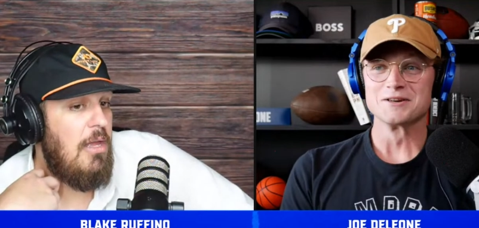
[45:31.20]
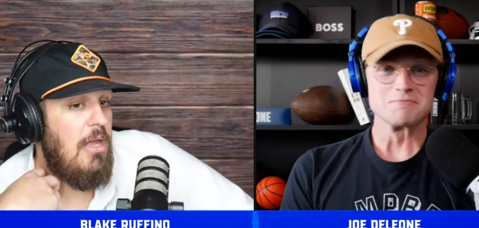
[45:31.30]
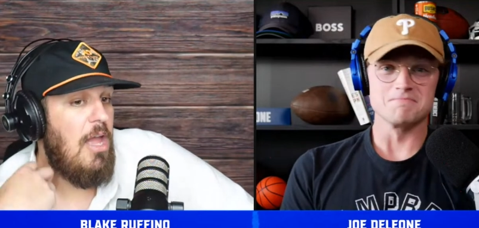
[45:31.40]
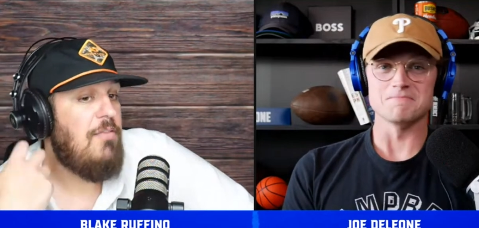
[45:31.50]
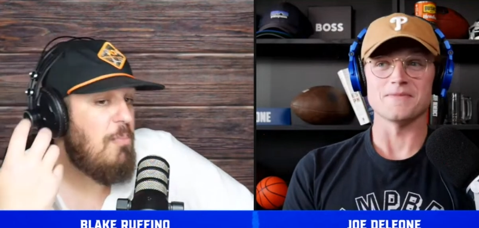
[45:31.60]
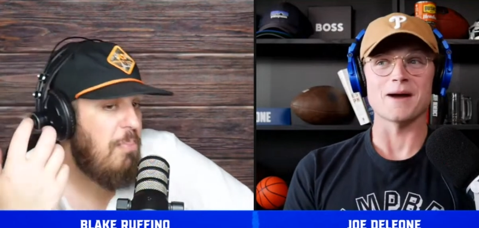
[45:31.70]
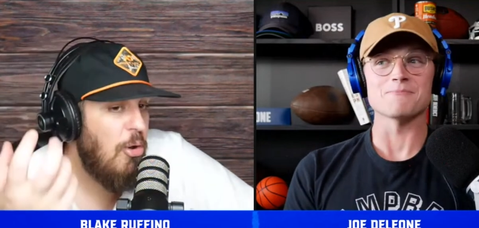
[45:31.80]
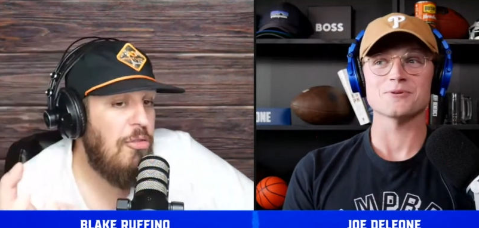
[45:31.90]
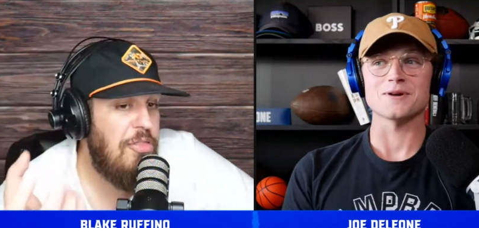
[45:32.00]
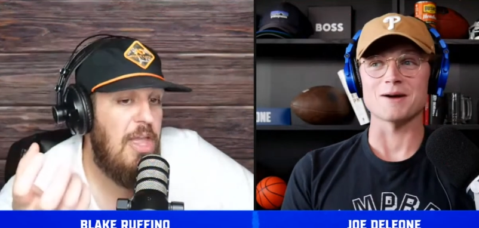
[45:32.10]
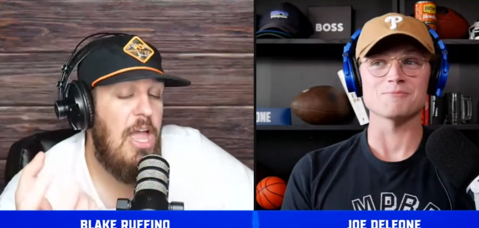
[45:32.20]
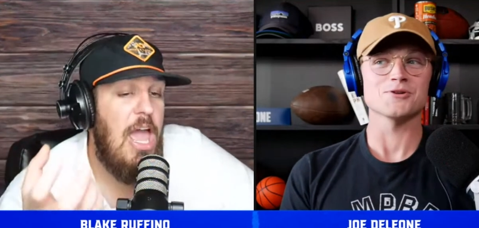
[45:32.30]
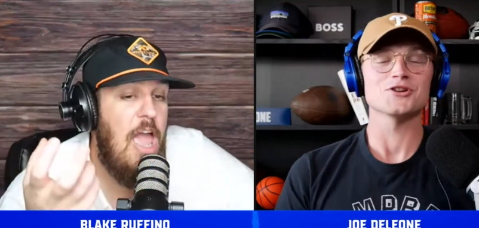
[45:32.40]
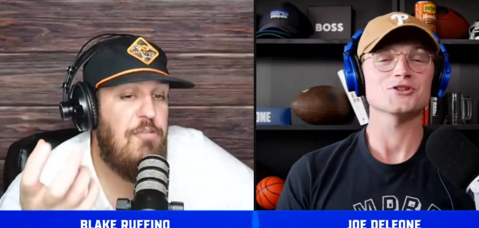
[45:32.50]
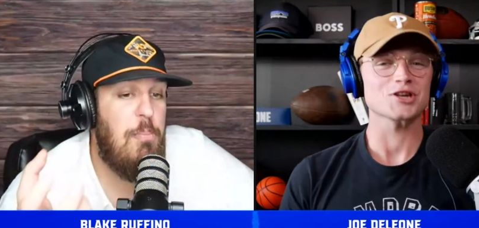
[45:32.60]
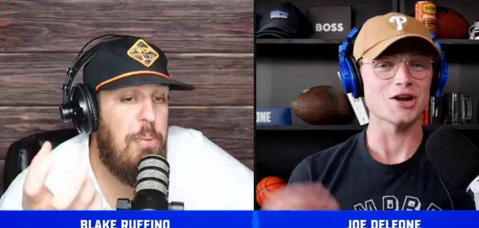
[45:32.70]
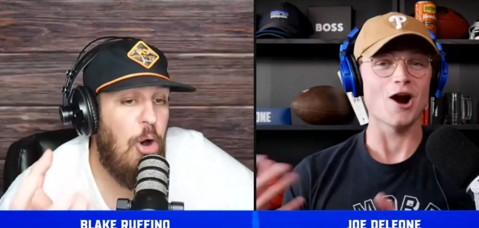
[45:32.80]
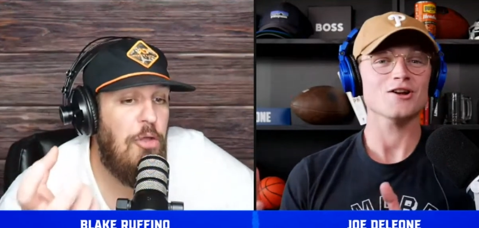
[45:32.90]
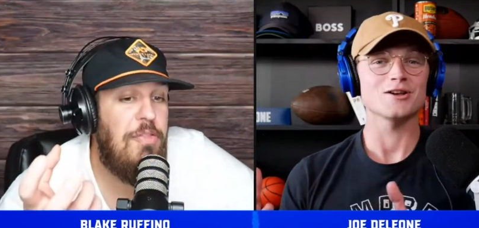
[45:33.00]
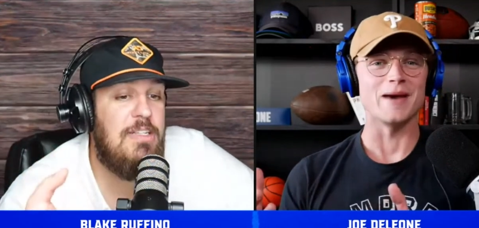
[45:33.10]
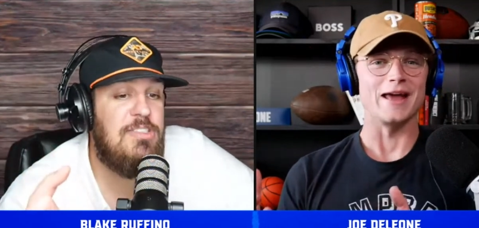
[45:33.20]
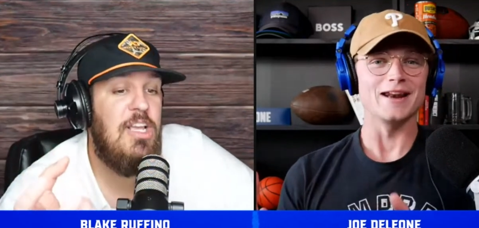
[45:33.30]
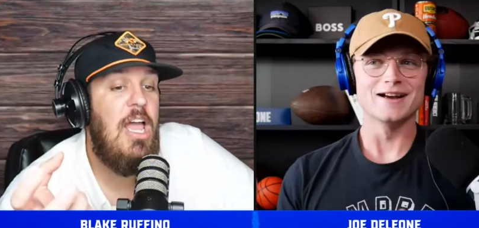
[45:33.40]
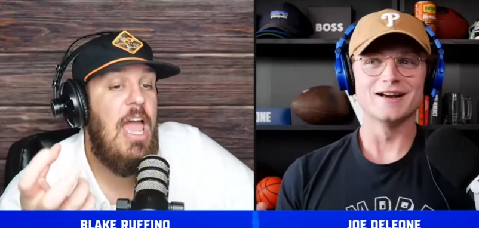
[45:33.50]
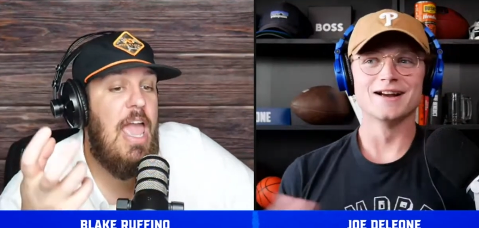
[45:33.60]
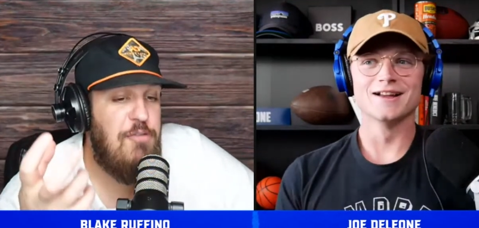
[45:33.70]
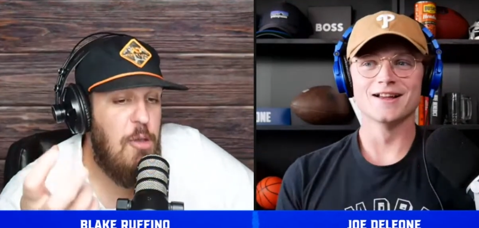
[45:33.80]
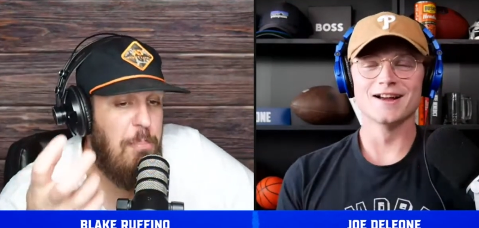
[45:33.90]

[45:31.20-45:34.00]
Speaker 1: if you pull, I'm, pro- I'm producing an pull, argument. If you